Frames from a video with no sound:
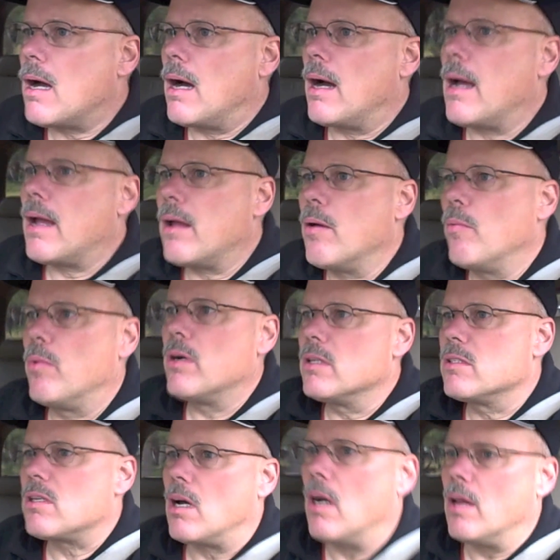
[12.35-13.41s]
I
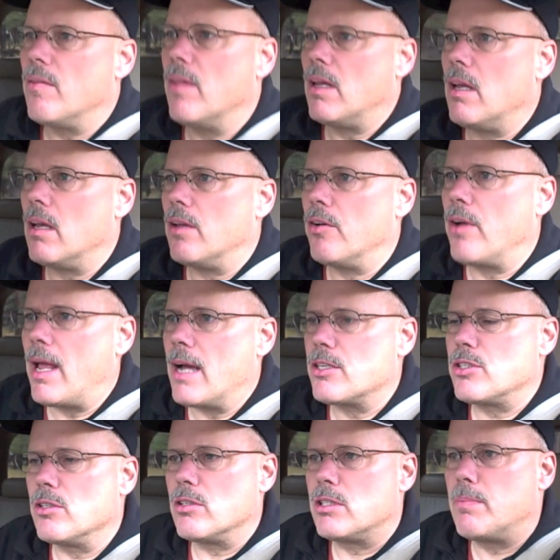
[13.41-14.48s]
was on the
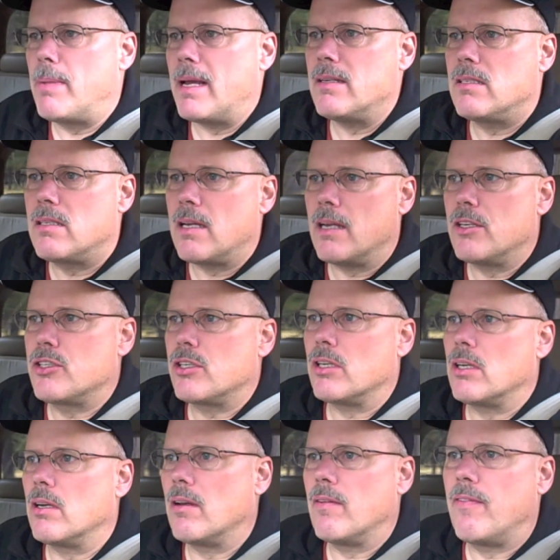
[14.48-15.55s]
International Space
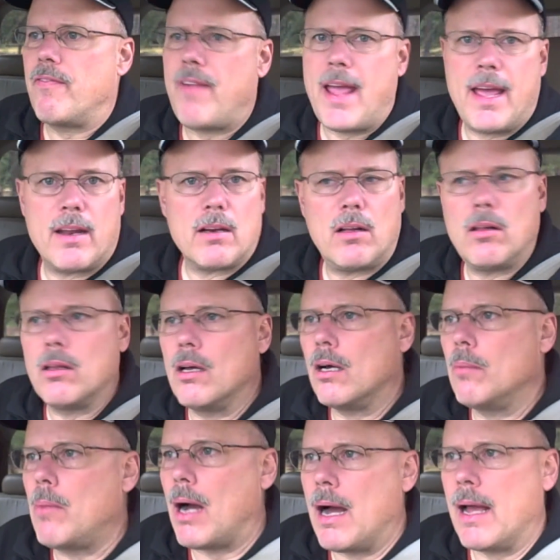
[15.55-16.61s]
Station fan
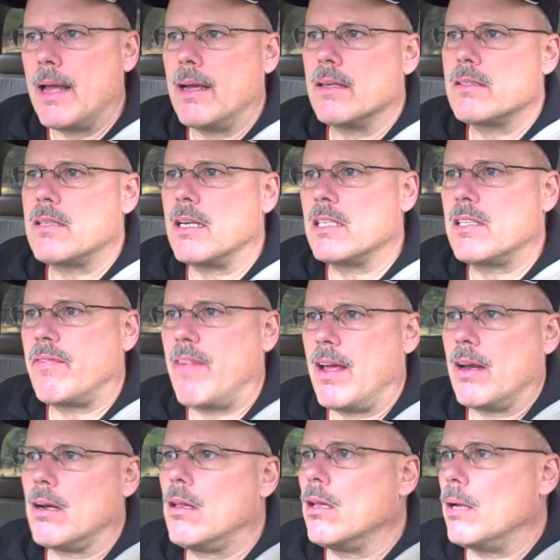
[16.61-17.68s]
club,
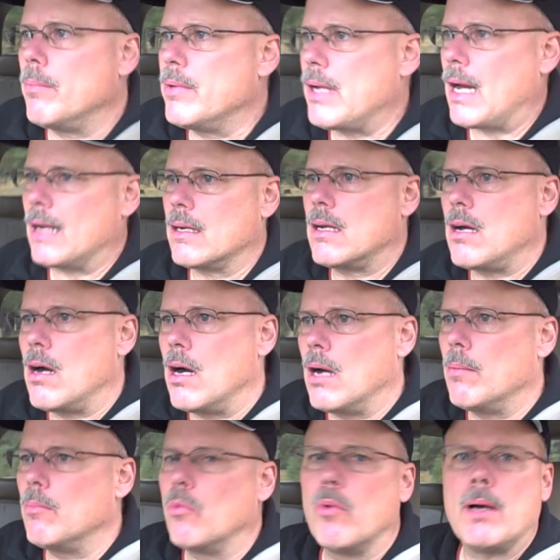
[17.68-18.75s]

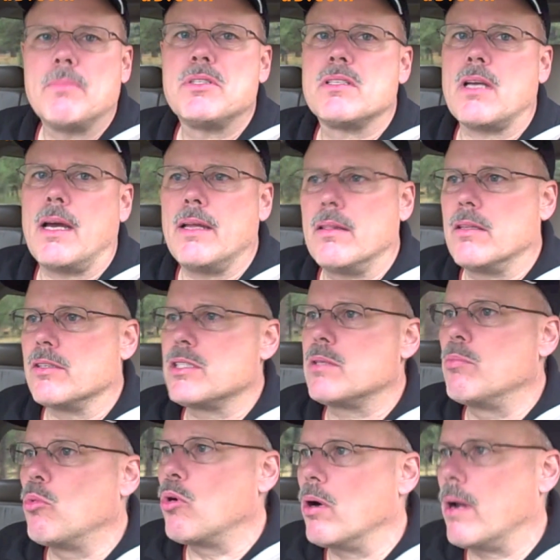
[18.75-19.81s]
issfanclub.com website
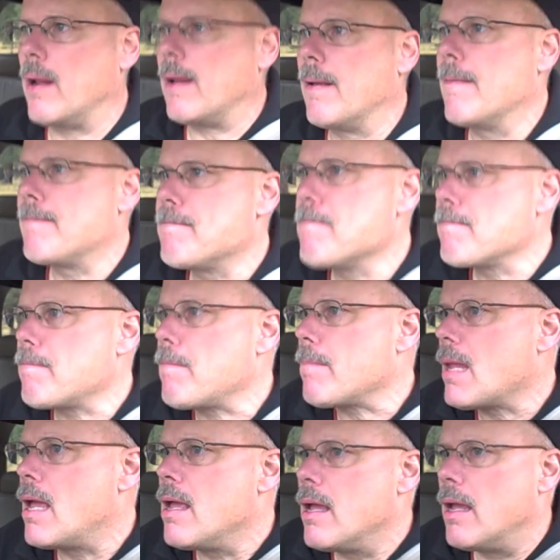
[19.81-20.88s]
this morning,
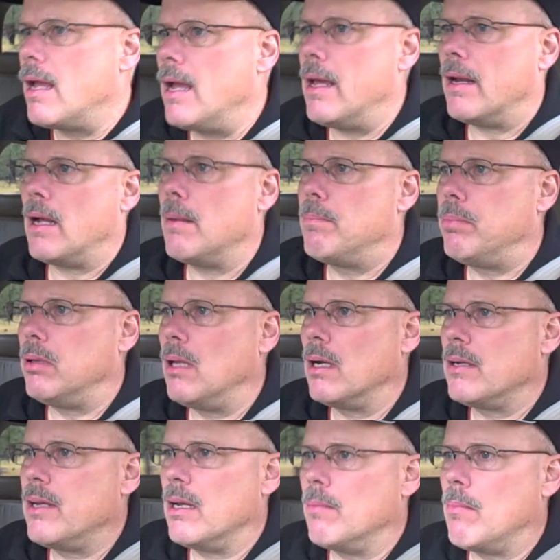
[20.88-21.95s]
and I
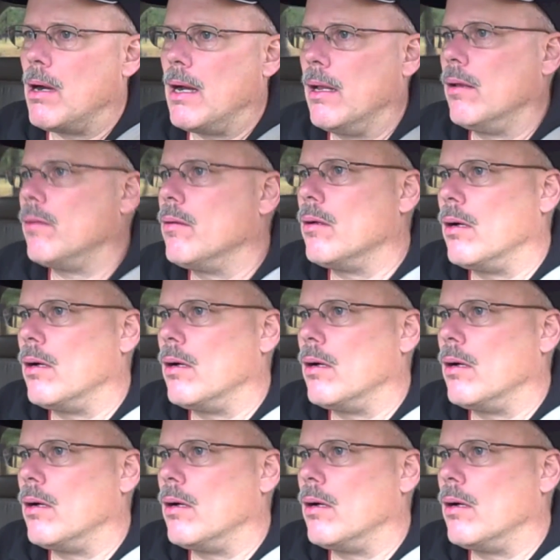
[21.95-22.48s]
plugged in my